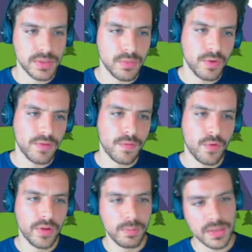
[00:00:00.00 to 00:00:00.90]
to
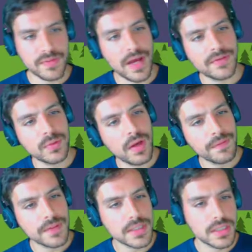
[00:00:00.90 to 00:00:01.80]
1/4 plus
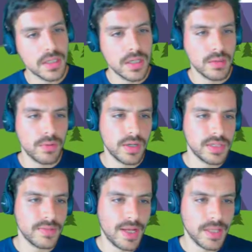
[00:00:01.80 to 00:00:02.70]
5/12, what is
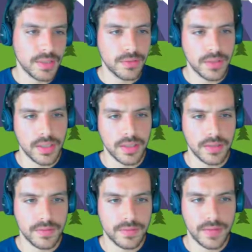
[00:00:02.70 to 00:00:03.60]
the value
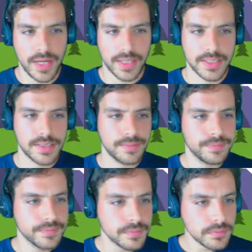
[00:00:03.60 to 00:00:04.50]
of x?
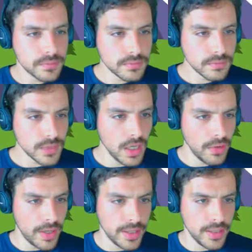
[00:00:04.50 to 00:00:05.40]

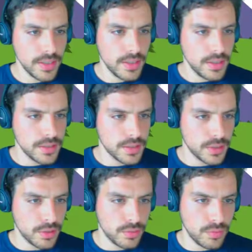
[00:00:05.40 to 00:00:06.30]
Alrighty.
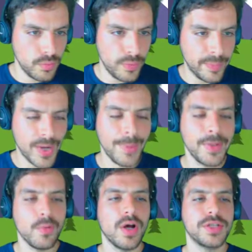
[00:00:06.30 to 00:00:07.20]
So we probably
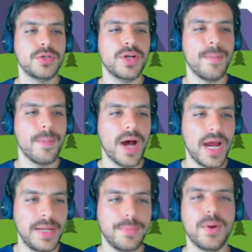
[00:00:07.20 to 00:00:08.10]
want to
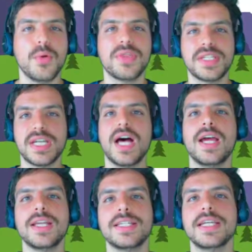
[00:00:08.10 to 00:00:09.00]
combine both
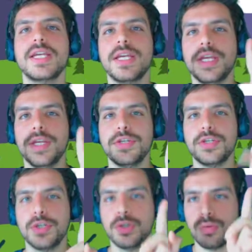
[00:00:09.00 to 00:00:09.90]
sides
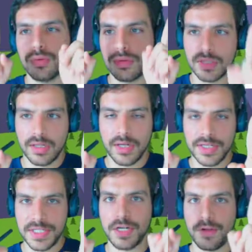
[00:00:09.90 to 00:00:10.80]
into a
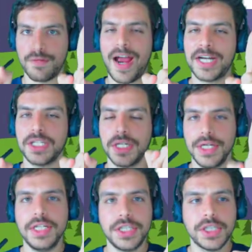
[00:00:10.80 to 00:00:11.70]
single fraction
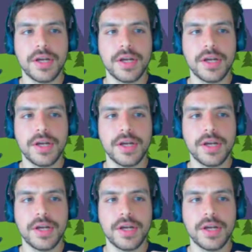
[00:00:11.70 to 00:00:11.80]
each.